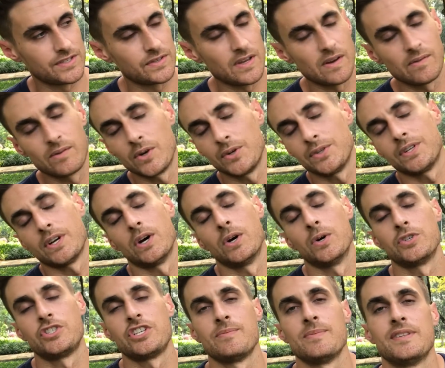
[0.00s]
So I rode to
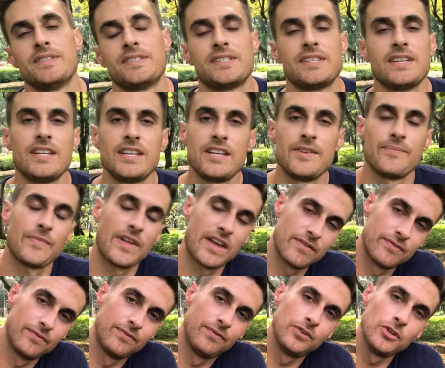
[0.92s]
Ho Chi Minh City. I
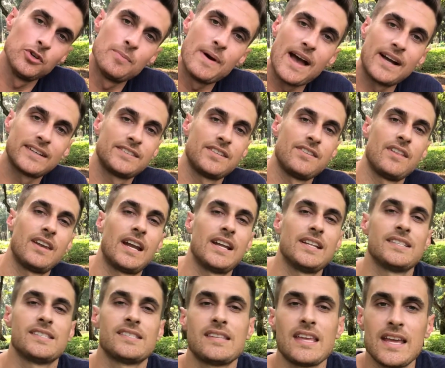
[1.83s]
flew back to the
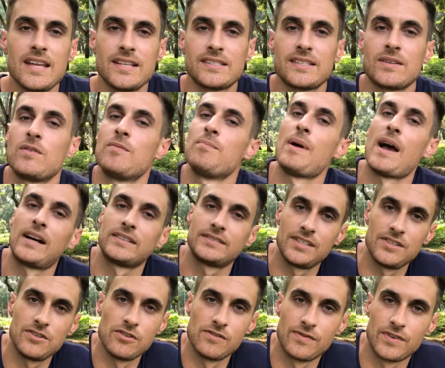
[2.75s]
United States. I went back
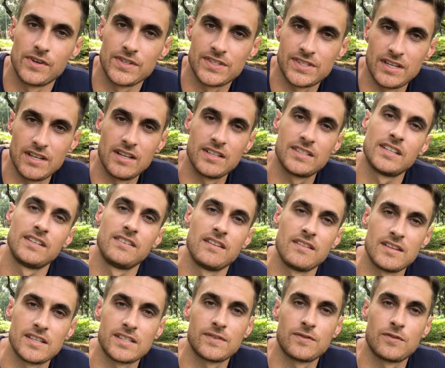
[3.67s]
to university because I
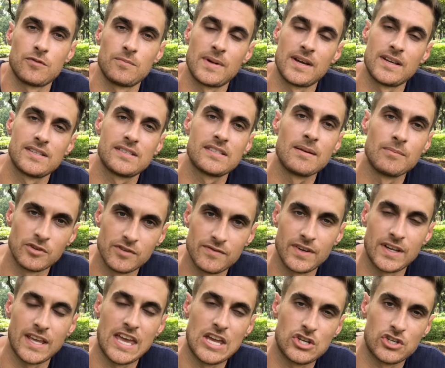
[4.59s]
did this for my summer
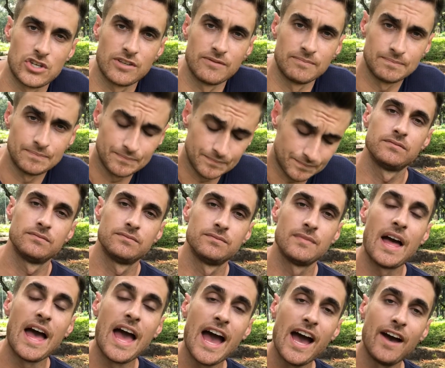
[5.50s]
vacation.
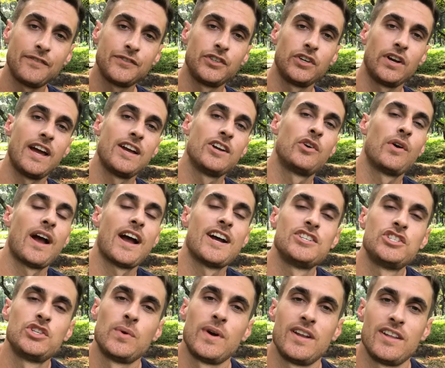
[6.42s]
After I
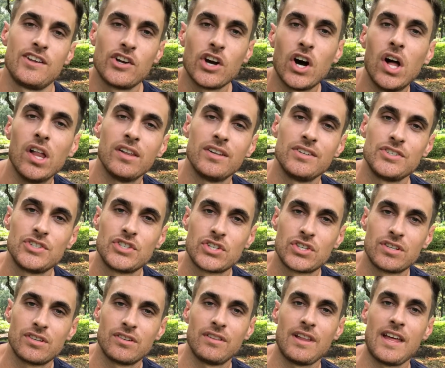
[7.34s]
graduated
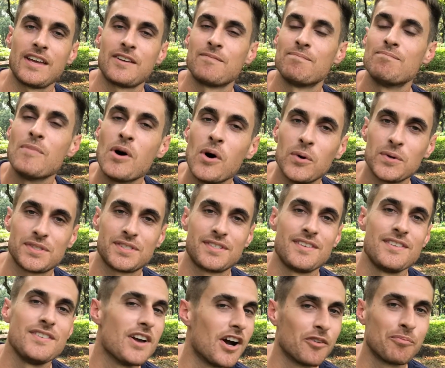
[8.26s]
college, like
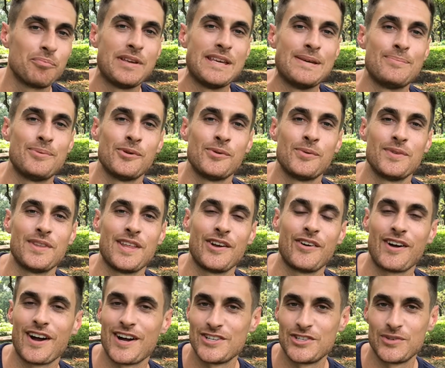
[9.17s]
most young people when they
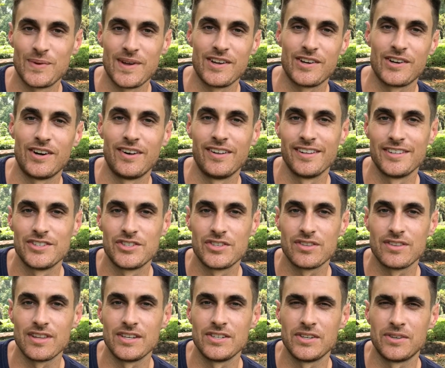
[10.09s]
graduate
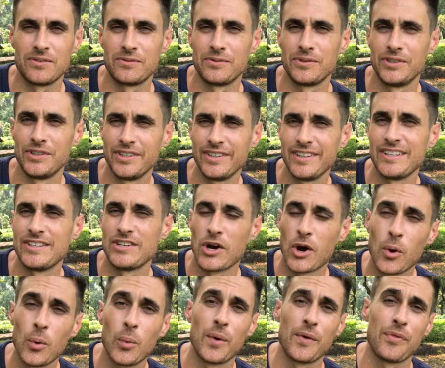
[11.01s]
college, they don't really
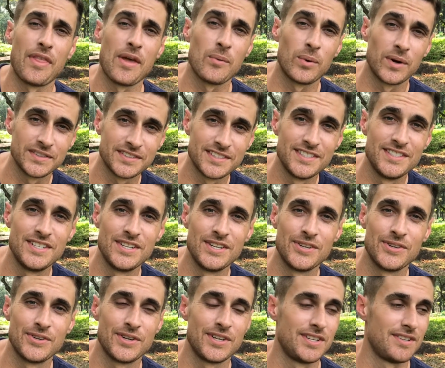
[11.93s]
know what they want to
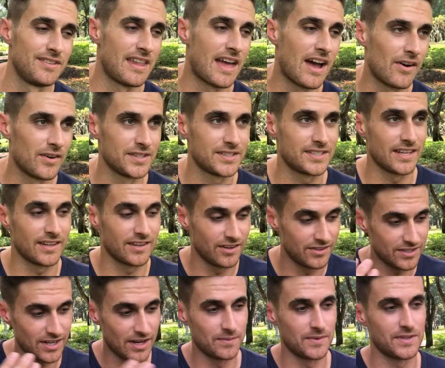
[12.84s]
do. And now it's like
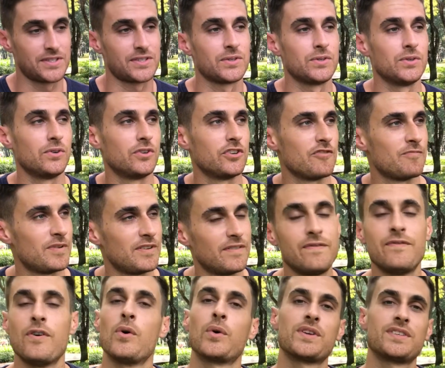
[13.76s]
you're done with school, you've been
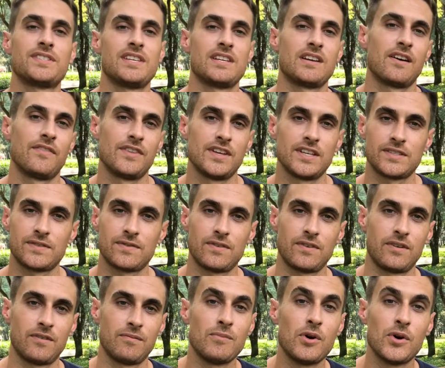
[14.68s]
focusing on this
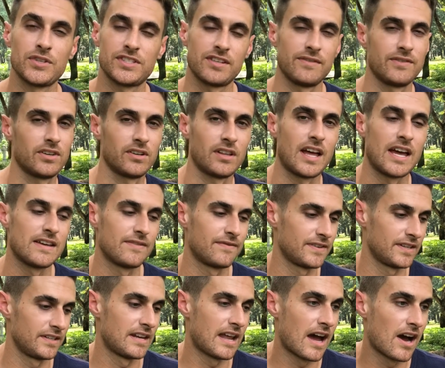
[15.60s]
for most of your life,
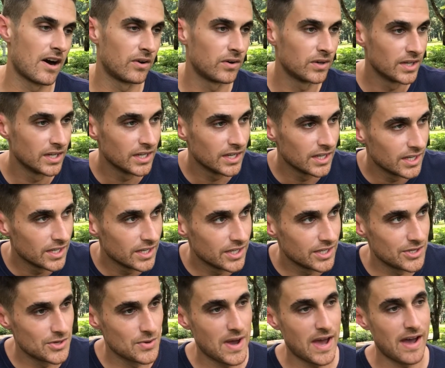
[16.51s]
and now
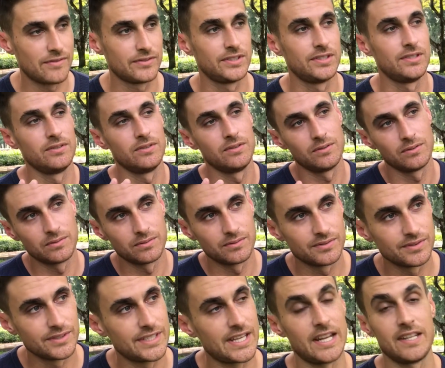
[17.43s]
you have to
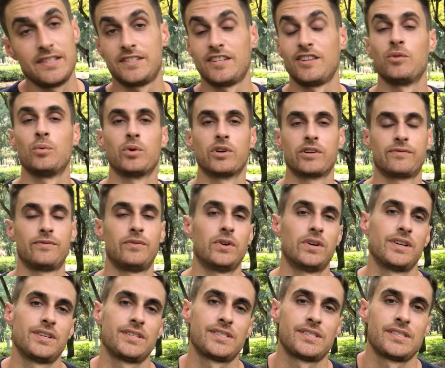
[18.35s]
get into the
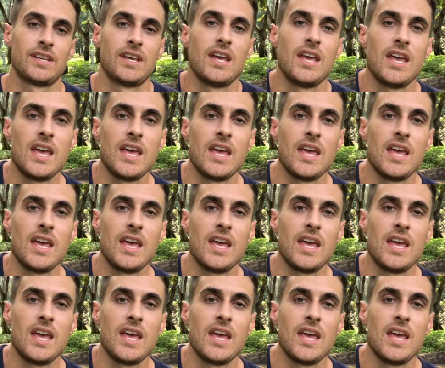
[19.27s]
workforce.